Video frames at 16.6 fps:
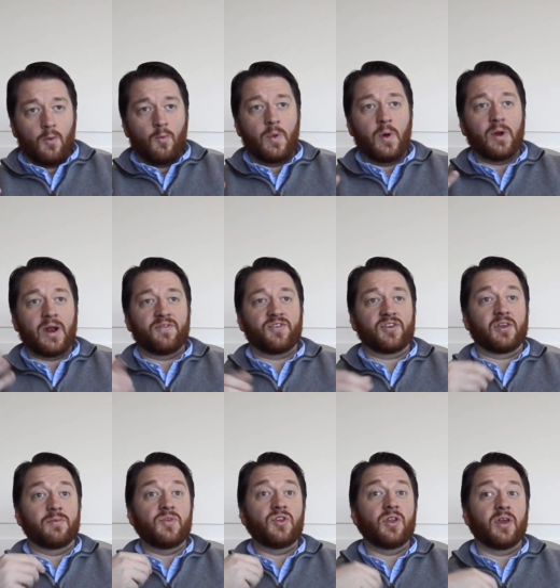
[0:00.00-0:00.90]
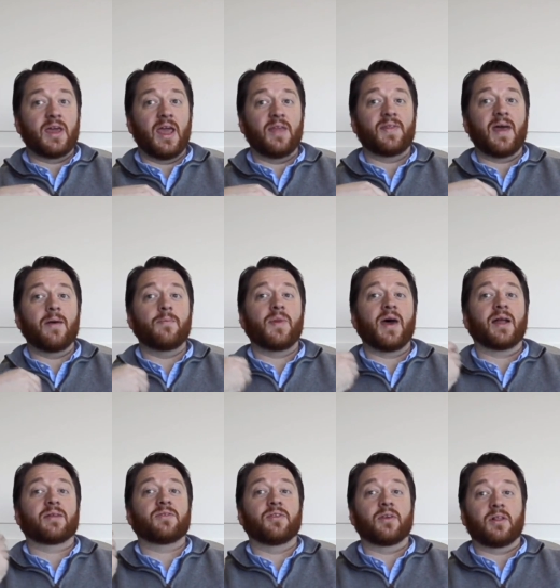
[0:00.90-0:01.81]
we would have to communicate that
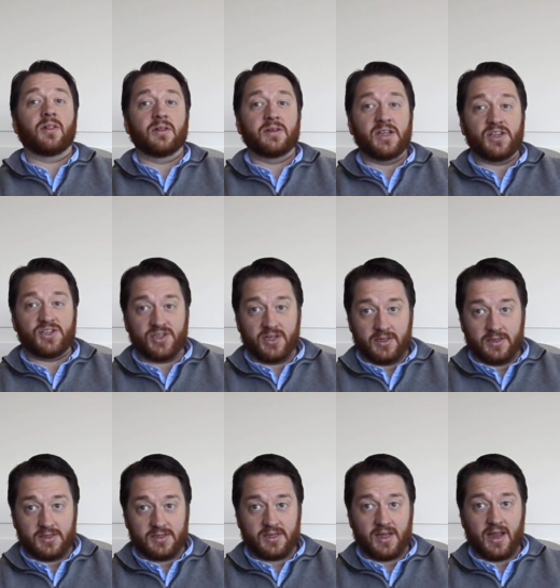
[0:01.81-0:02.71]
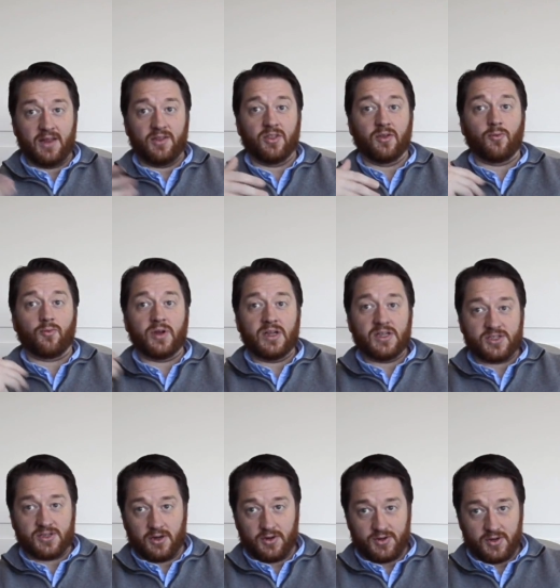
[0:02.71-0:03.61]
back to the clinicians and to the
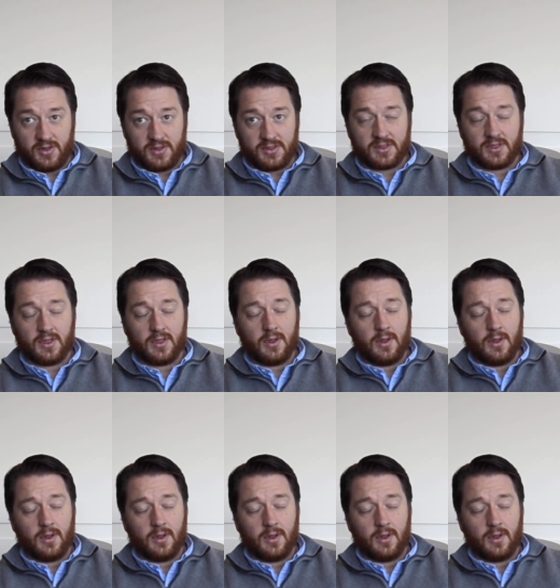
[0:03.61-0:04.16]
researchers.